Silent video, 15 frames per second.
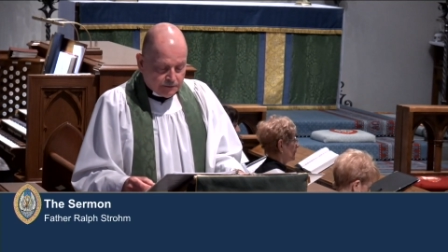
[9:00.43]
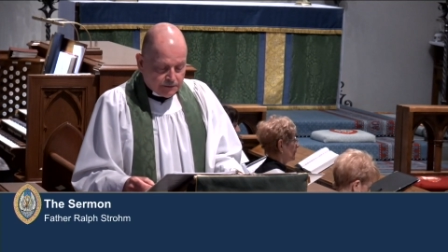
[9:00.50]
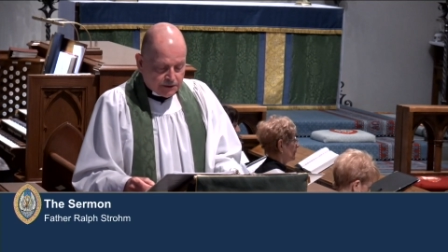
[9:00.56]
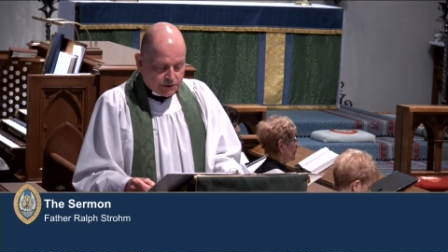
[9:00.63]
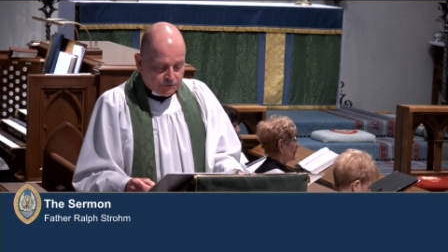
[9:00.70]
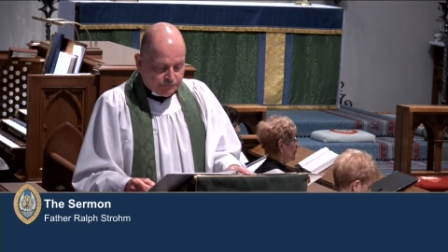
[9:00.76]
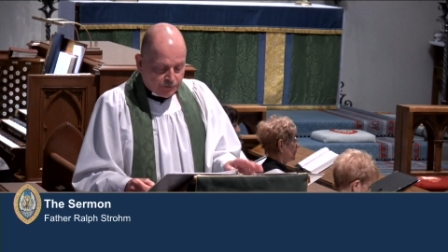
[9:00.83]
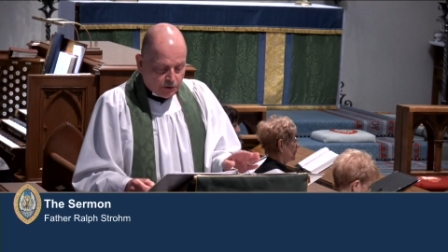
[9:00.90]

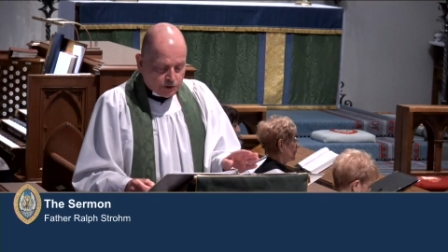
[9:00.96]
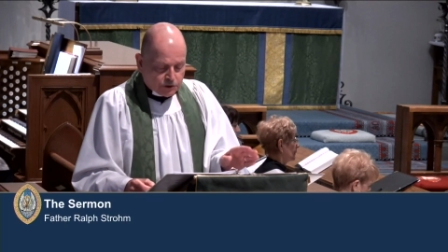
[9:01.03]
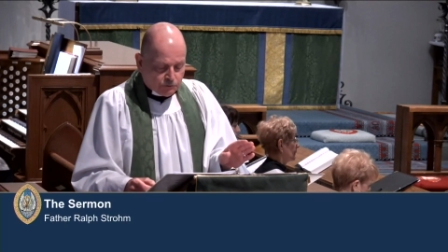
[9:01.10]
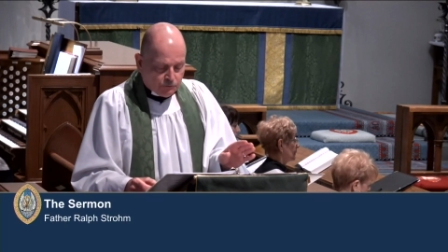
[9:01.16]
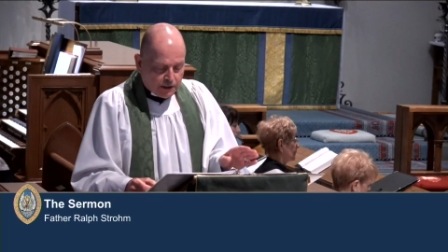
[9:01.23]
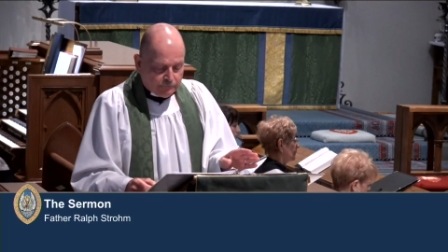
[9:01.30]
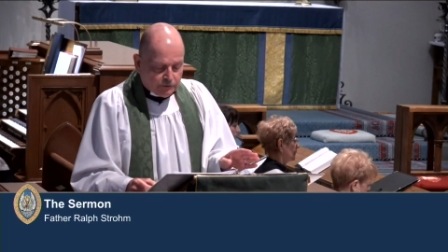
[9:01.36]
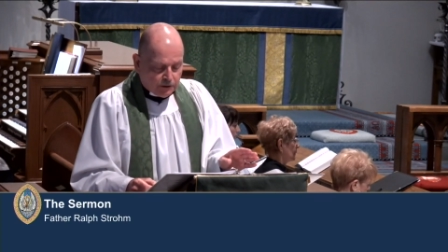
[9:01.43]
this first
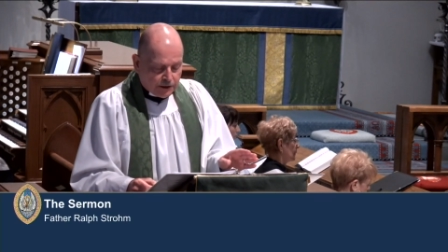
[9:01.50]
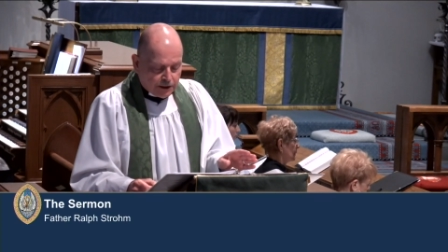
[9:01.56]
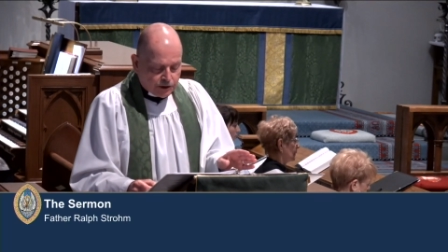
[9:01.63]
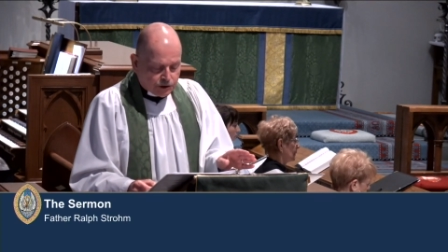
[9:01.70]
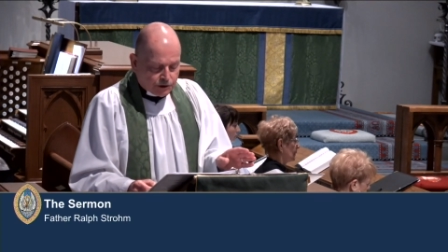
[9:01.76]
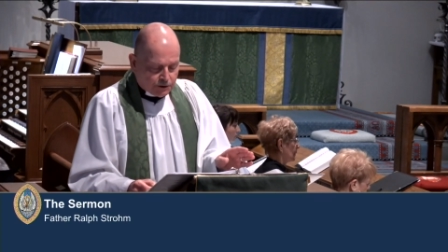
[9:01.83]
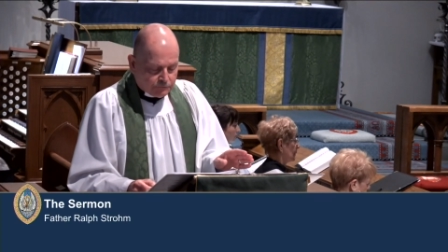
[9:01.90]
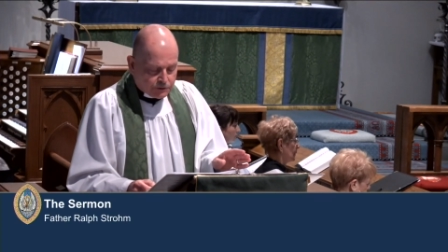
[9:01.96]

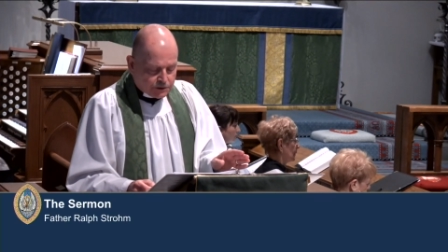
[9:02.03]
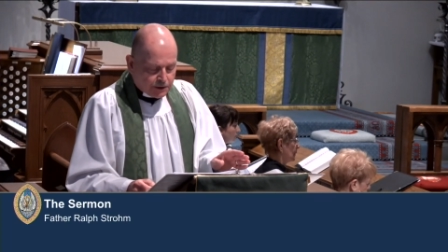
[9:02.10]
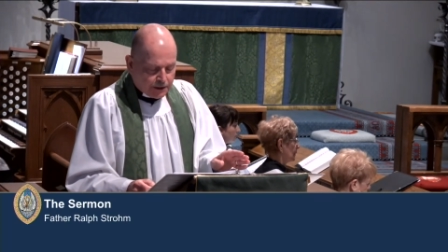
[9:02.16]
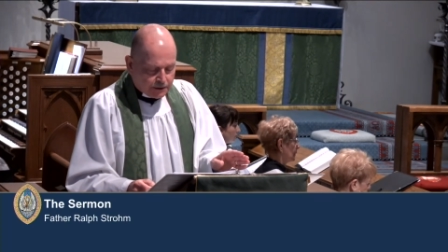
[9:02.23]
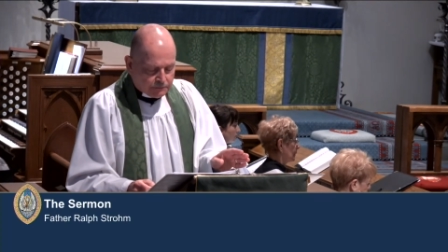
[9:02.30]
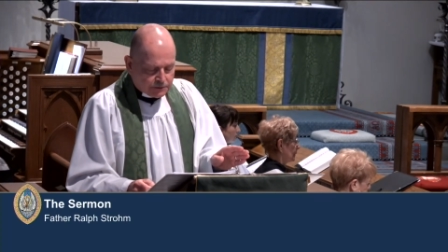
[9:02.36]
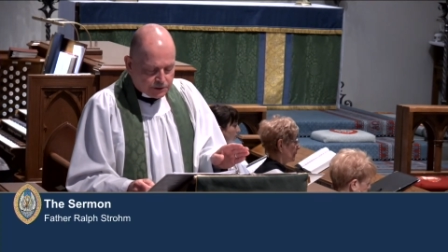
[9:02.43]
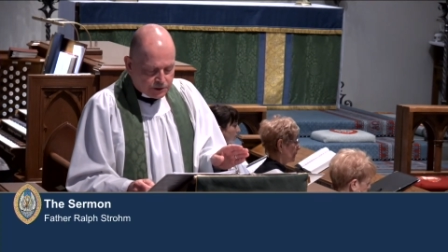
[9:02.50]
revelation of
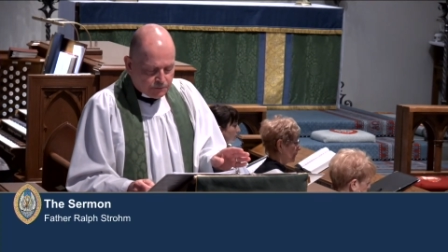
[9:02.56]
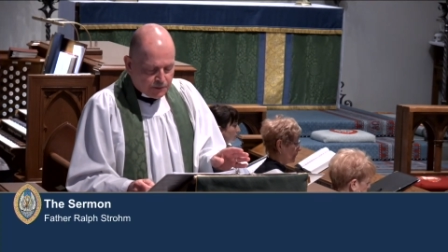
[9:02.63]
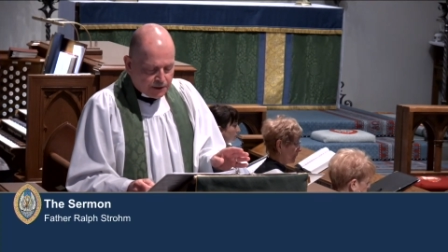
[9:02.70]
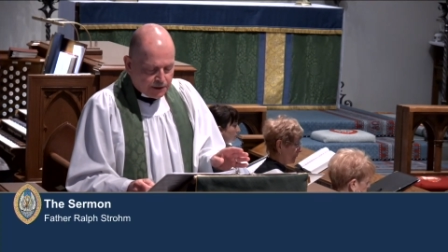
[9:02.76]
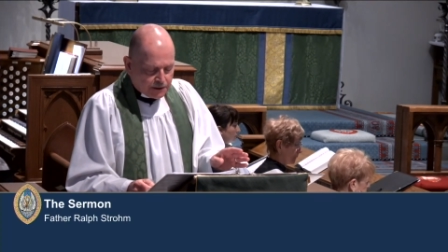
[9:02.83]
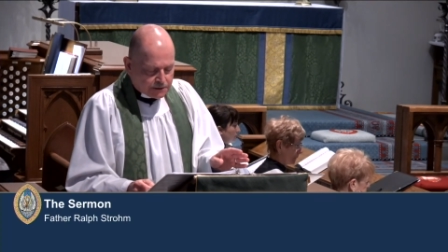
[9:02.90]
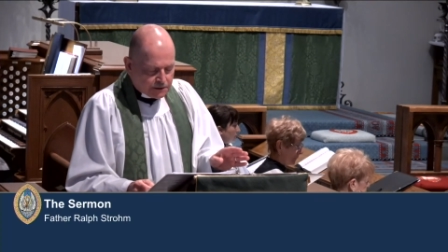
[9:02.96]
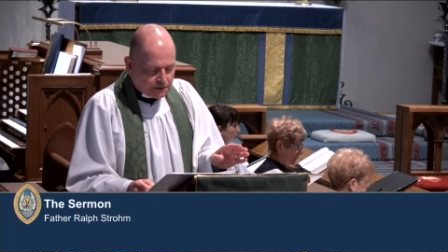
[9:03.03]
sacred
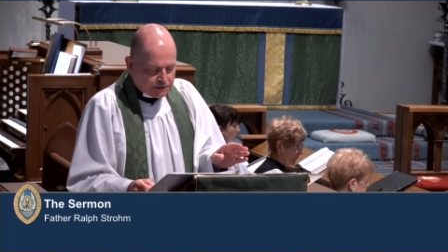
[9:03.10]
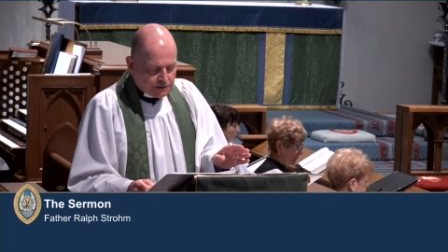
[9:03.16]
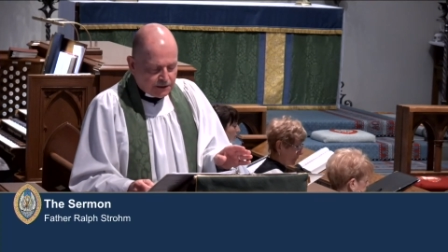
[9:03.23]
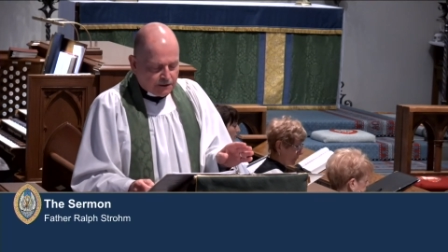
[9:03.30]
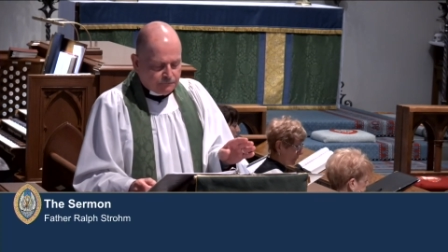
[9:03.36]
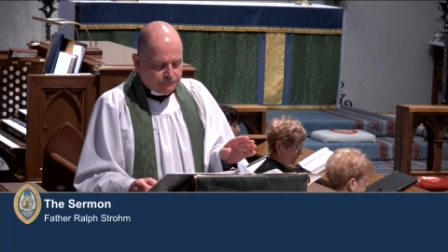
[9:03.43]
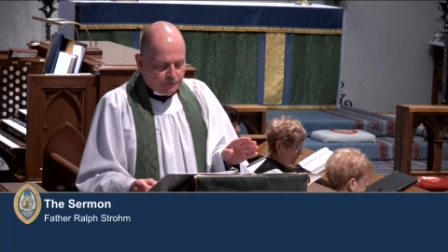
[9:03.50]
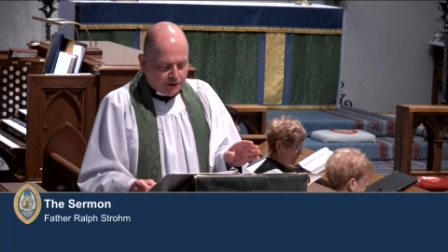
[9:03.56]
space
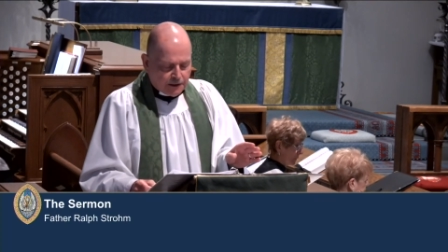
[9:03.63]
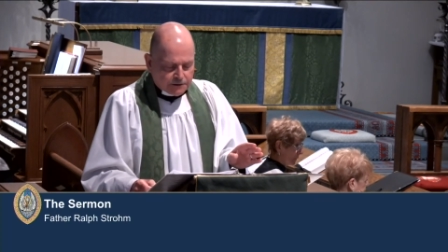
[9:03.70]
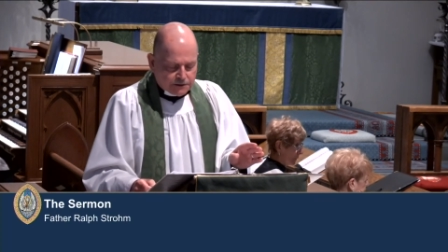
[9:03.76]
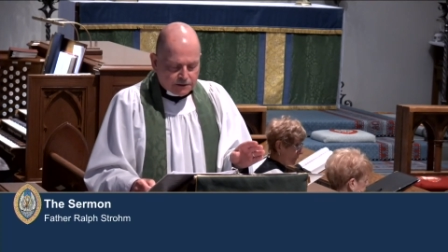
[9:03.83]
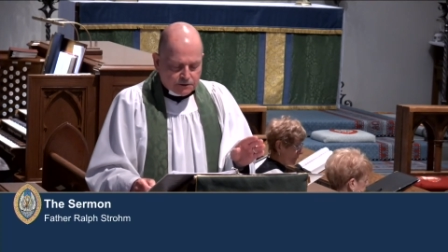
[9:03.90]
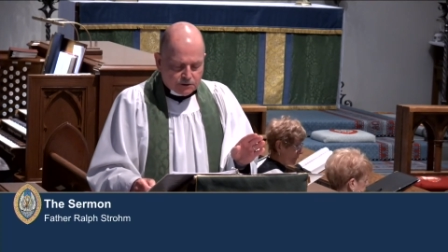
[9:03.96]
identifies as